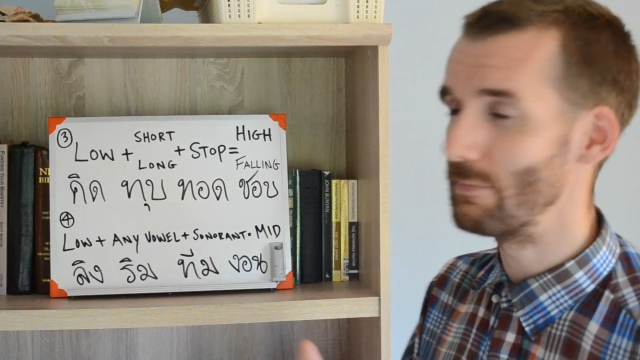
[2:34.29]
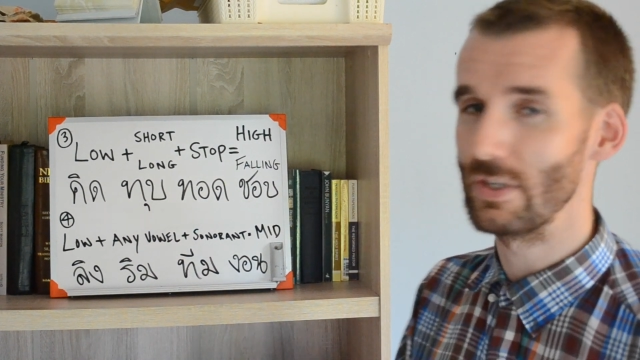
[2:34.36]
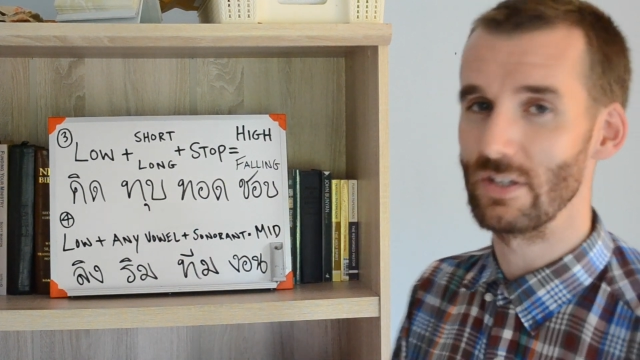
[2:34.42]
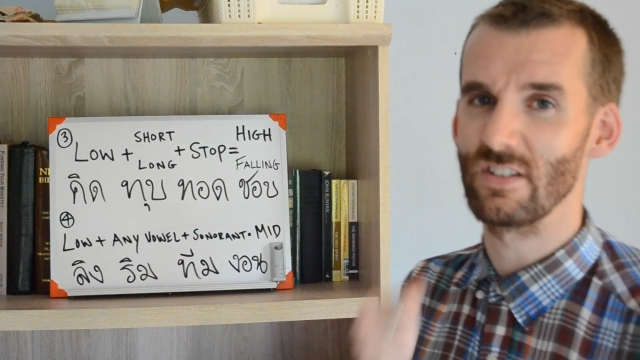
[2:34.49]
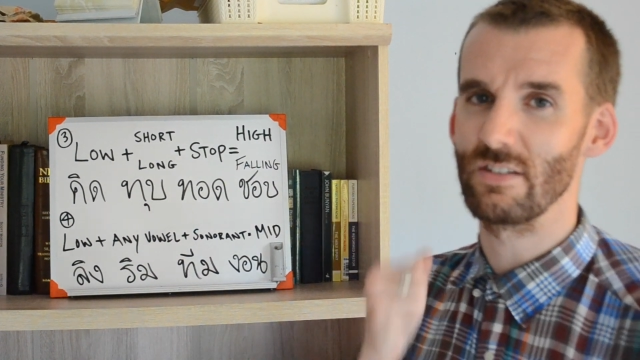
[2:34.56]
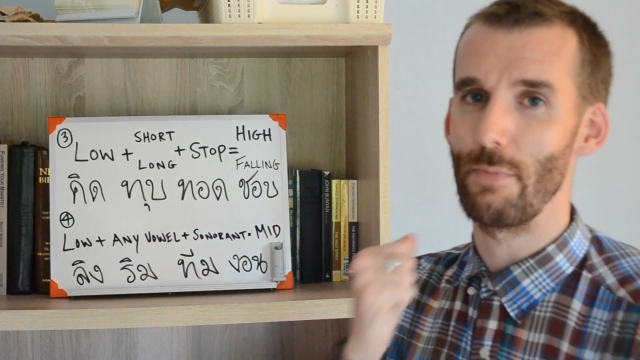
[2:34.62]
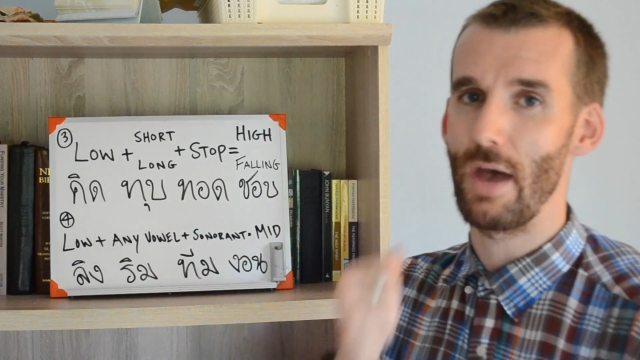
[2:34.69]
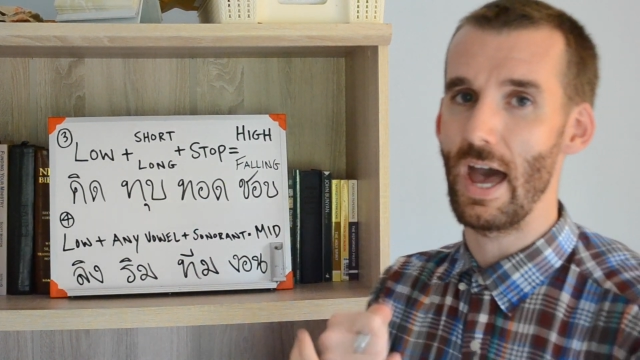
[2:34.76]

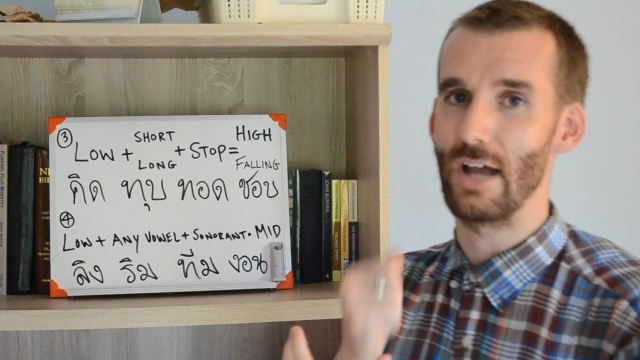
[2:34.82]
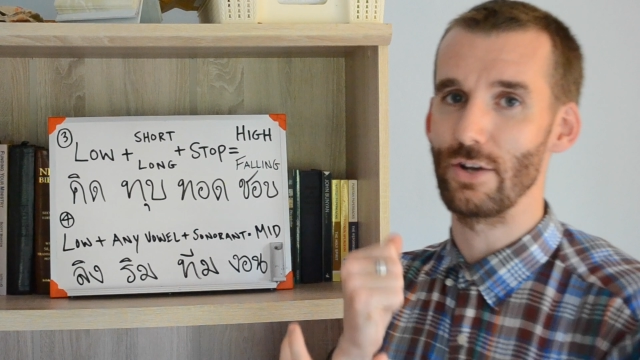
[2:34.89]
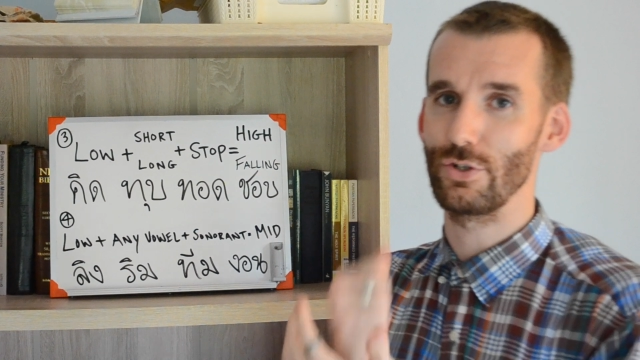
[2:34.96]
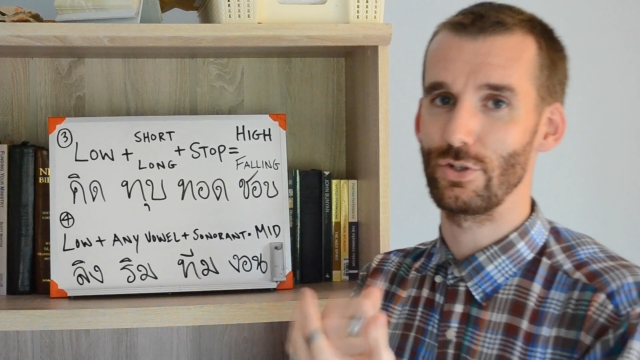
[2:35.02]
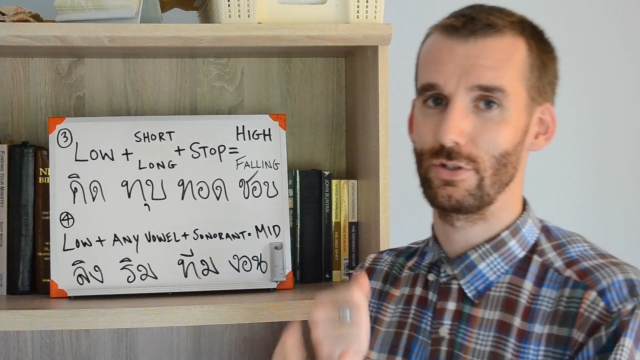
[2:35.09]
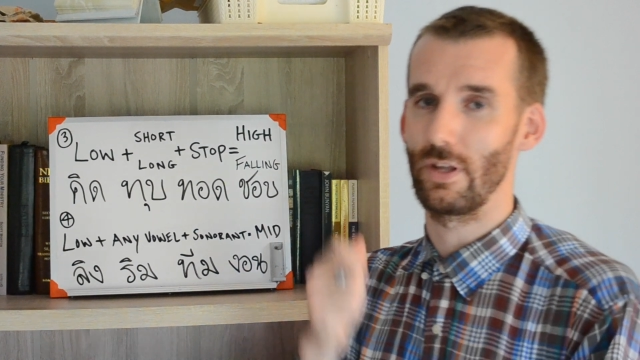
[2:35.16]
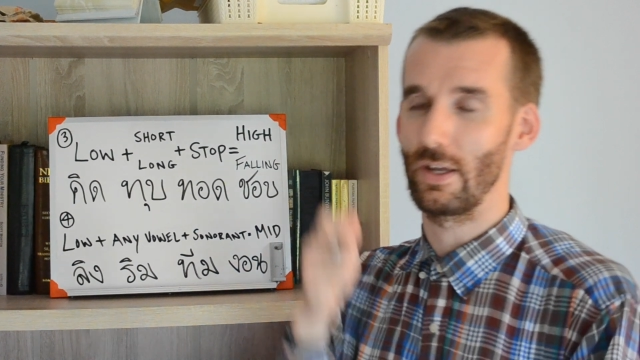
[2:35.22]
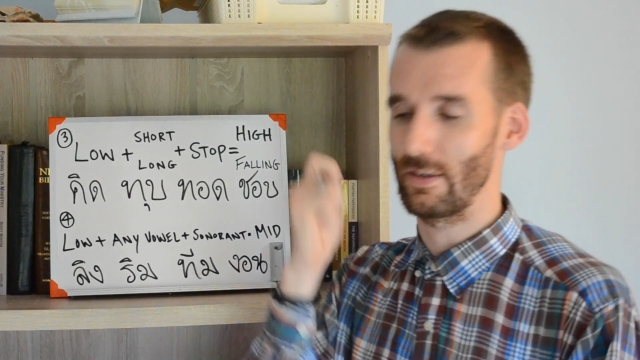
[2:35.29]
smash,
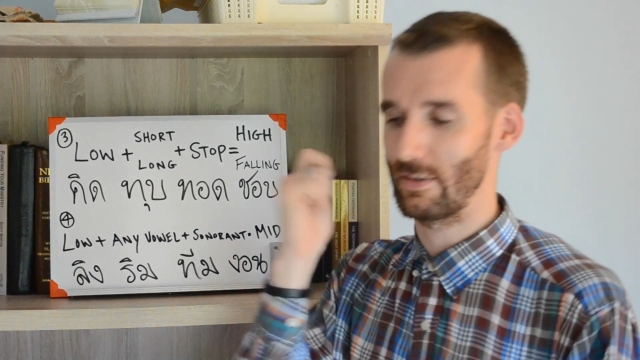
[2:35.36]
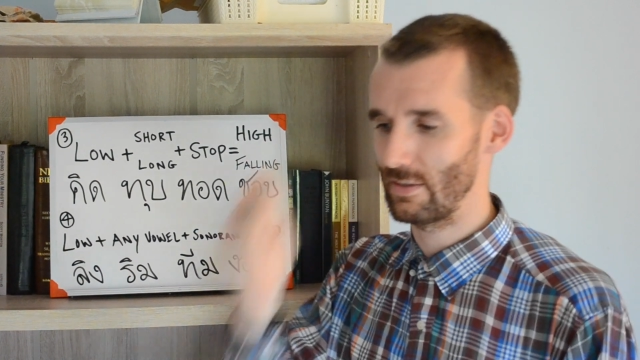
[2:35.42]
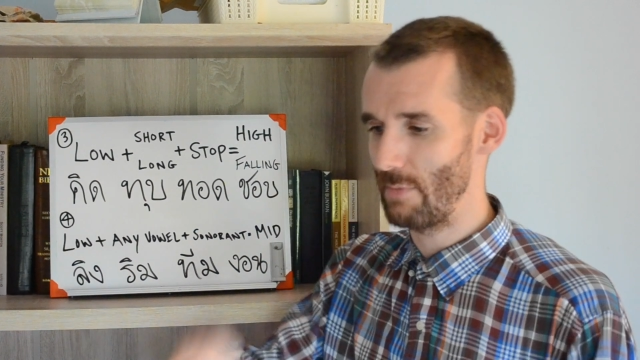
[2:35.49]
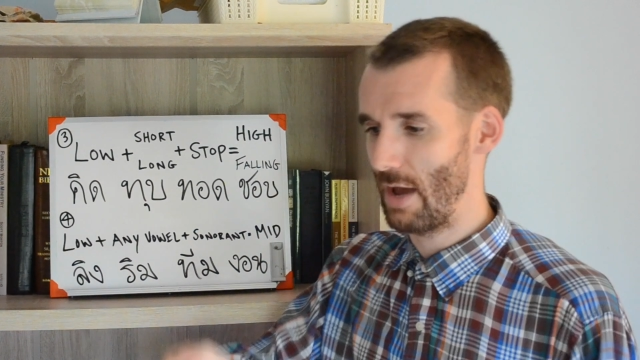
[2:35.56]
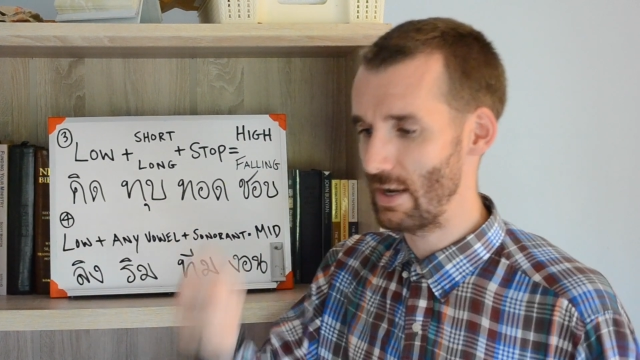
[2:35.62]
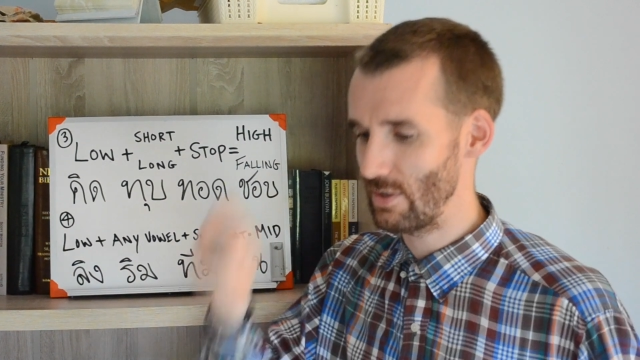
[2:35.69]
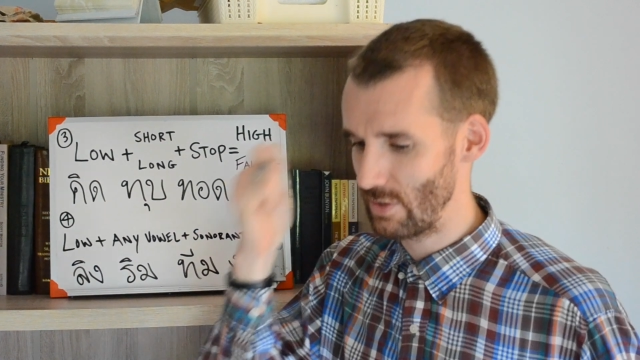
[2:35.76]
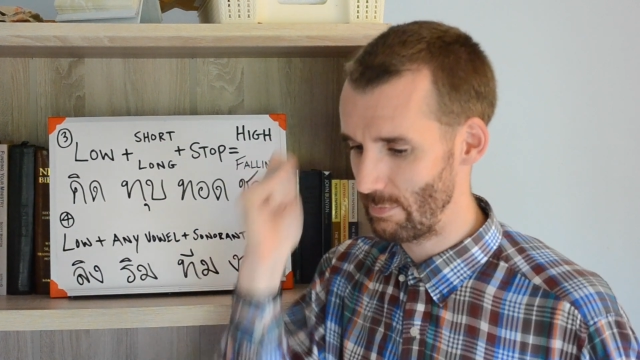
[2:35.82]
like
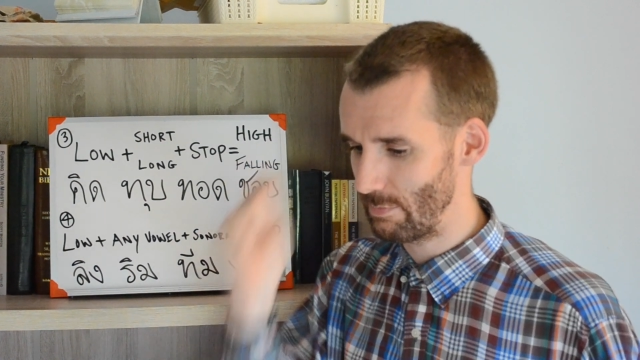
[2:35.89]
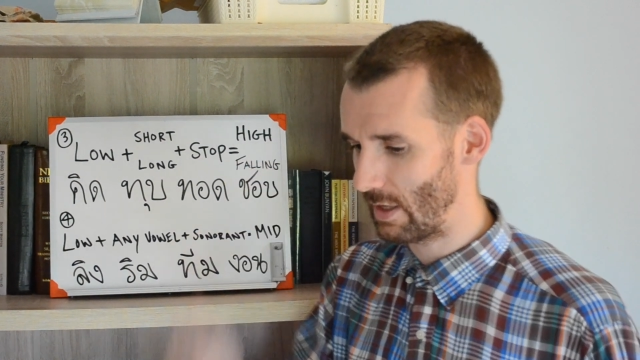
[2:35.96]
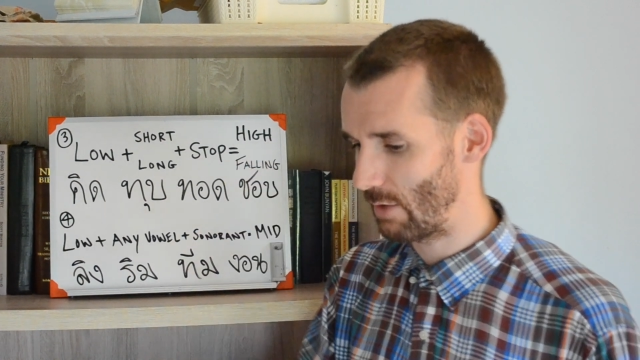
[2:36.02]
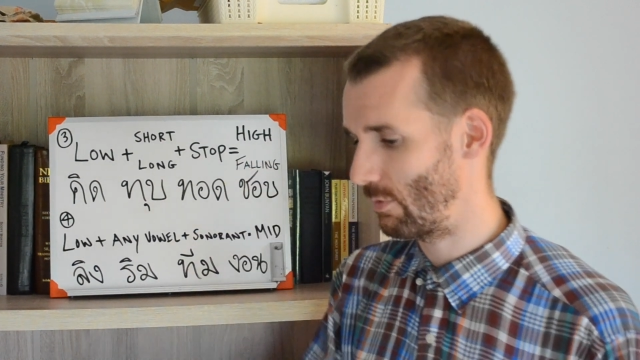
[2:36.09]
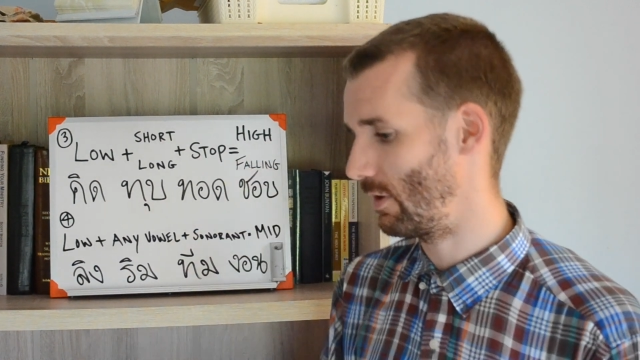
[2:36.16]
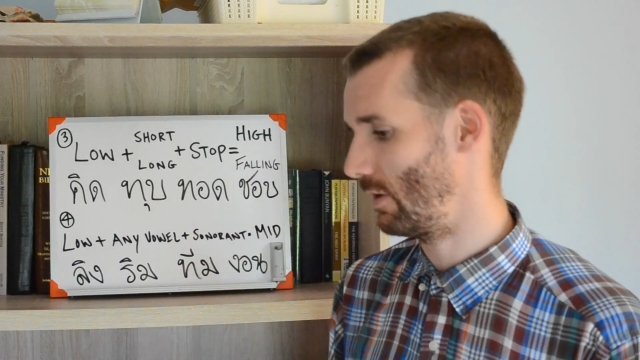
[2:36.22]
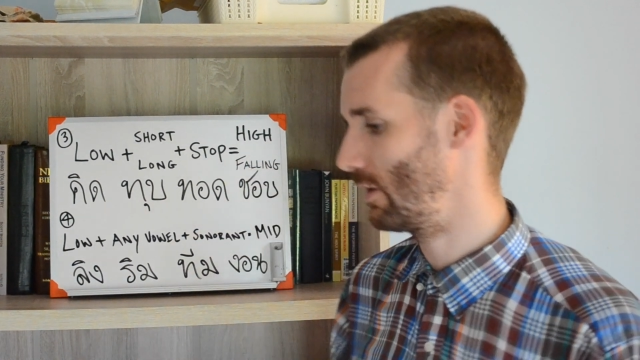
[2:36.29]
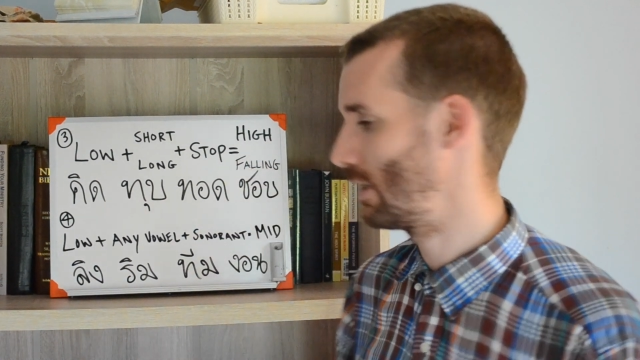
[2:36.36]
smash something
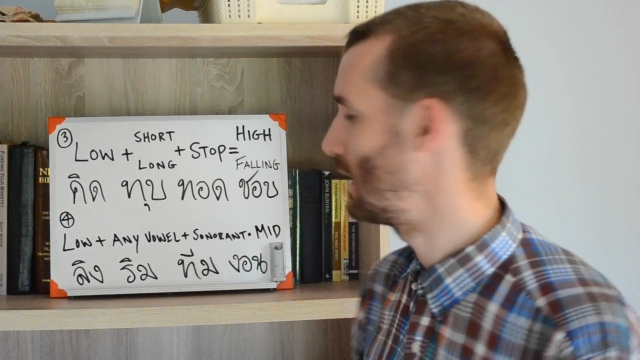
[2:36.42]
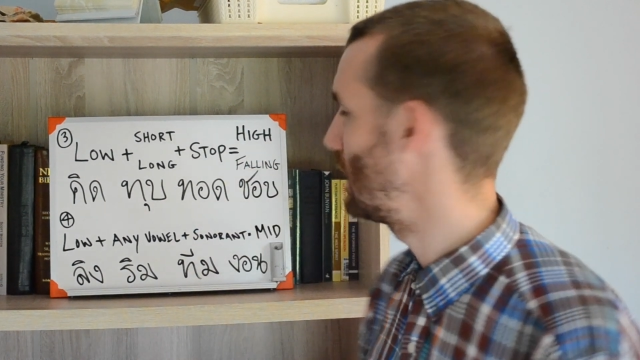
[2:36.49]
with a,